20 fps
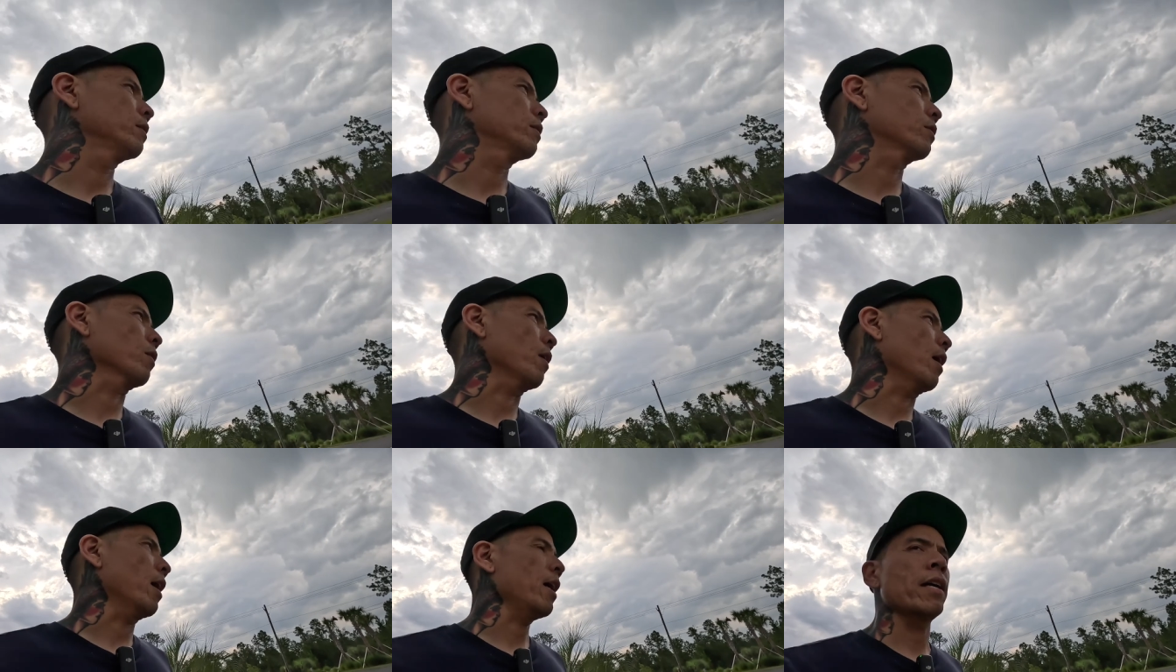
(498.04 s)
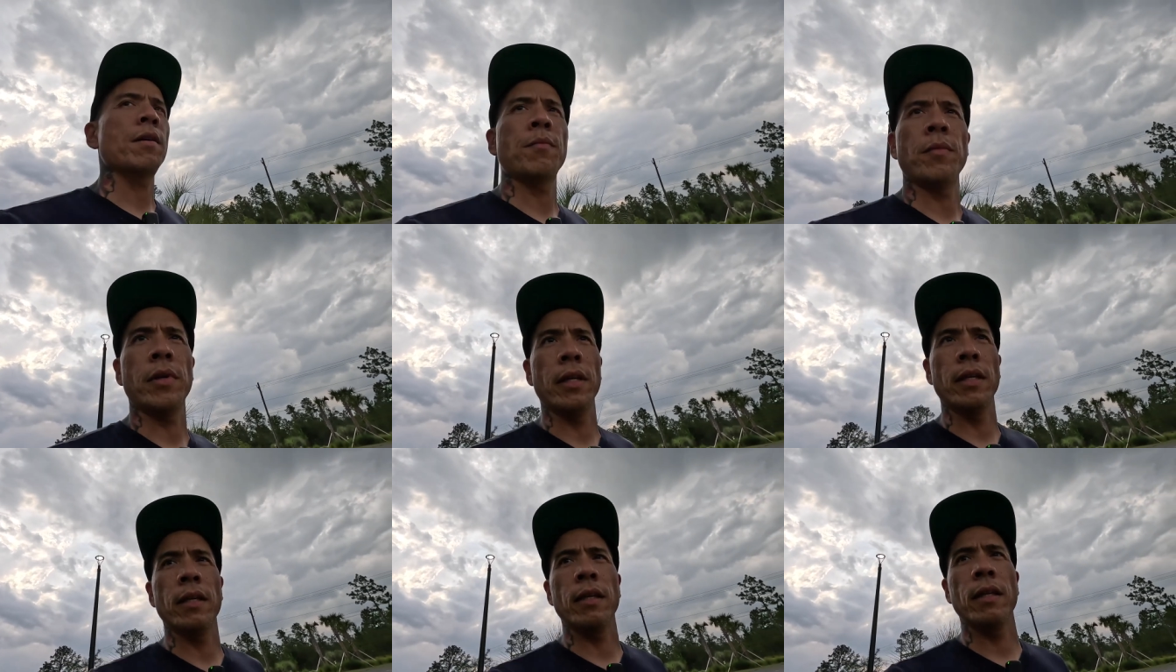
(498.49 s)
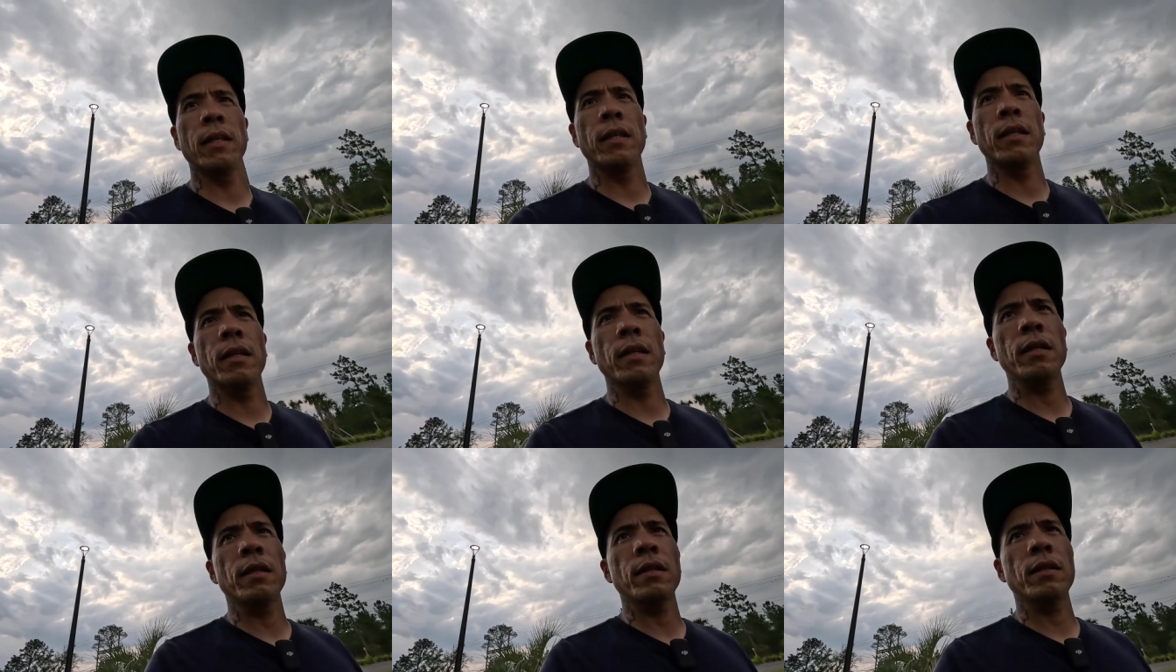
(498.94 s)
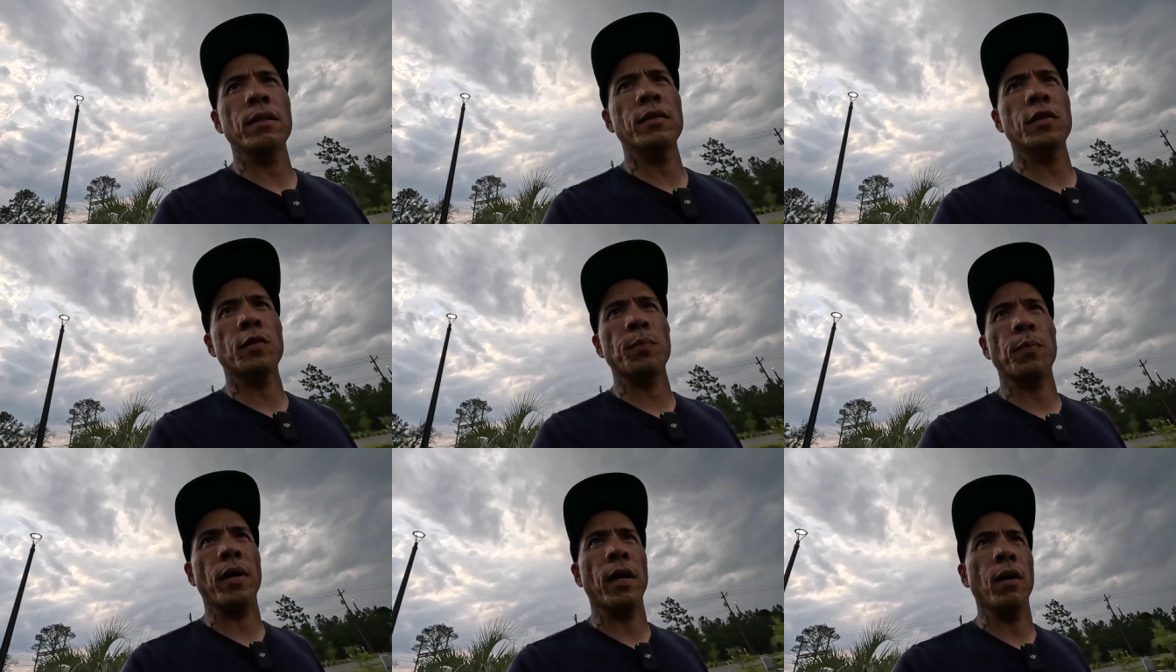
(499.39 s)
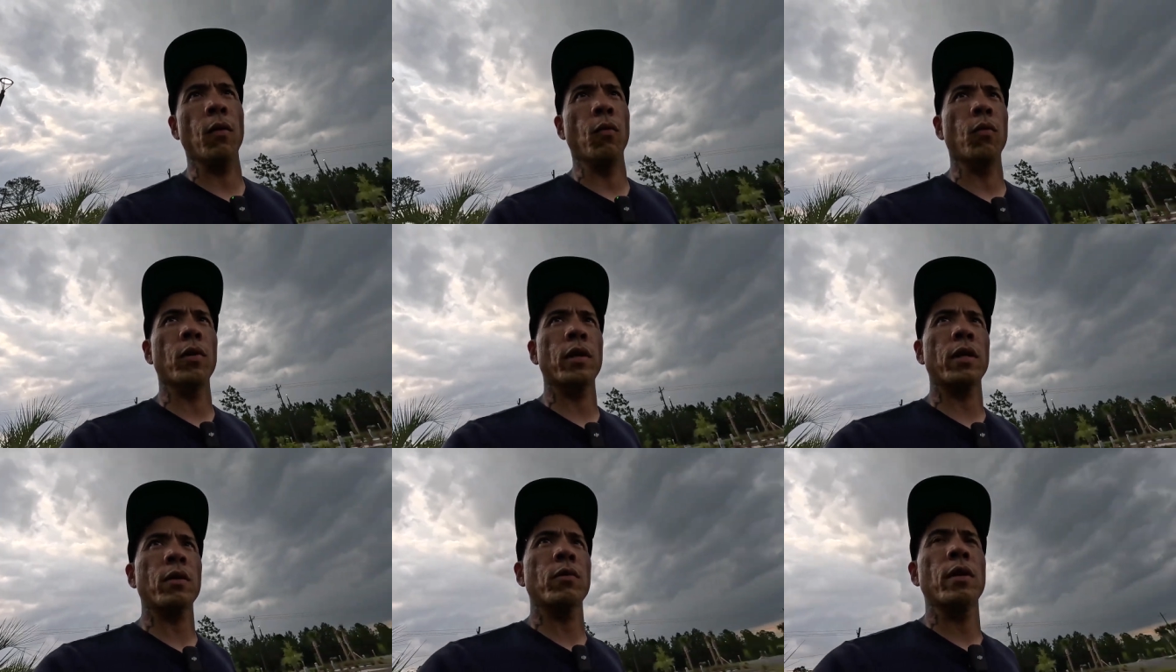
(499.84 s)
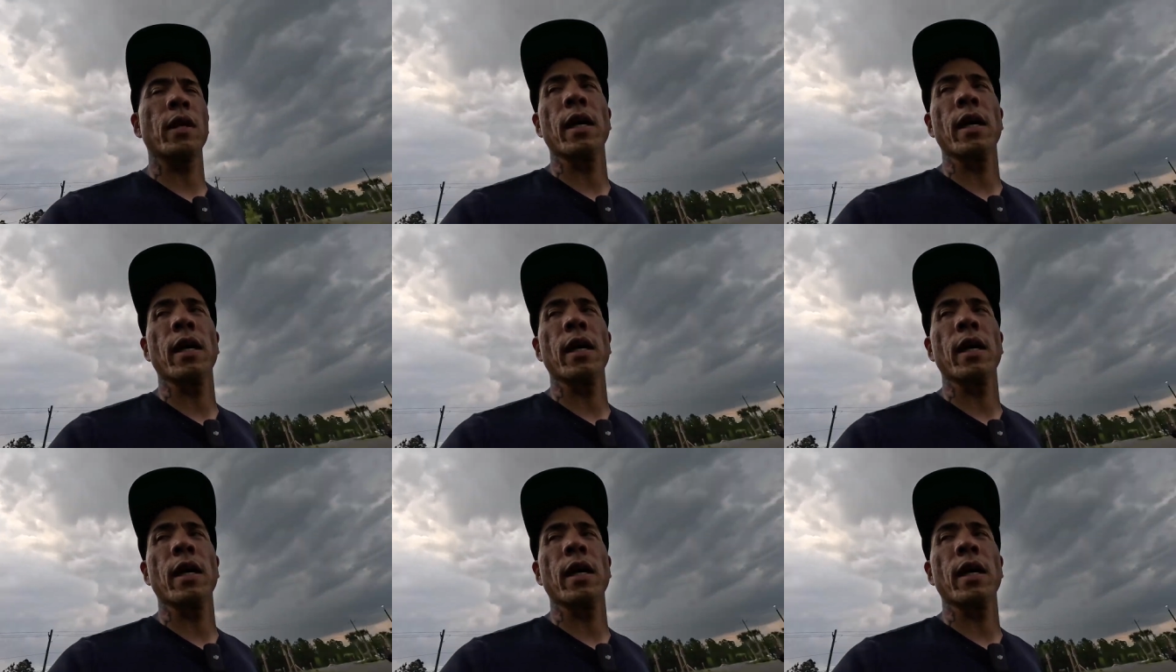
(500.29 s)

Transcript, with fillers: So I am in spot one oh